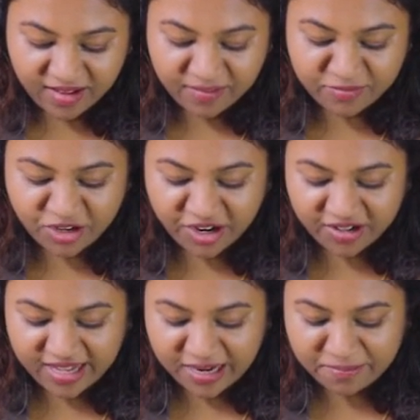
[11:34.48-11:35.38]
I'm trying
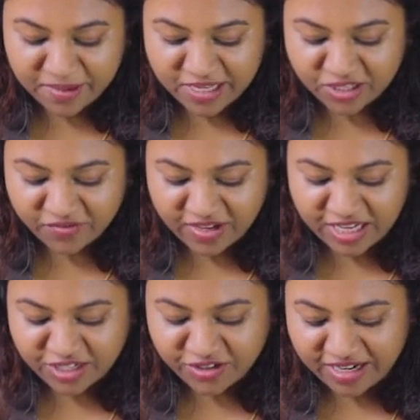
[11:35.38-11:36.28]
to get a piece of
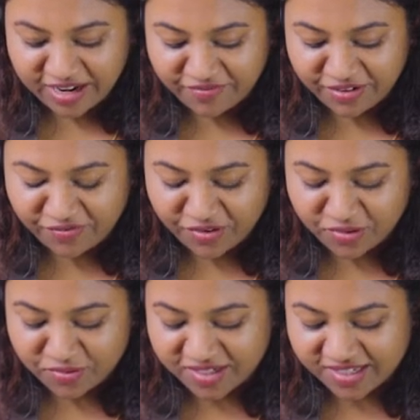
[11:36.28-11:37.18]
each and every
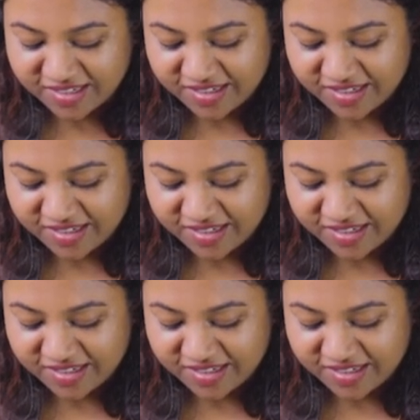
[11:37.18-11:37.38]
fruit.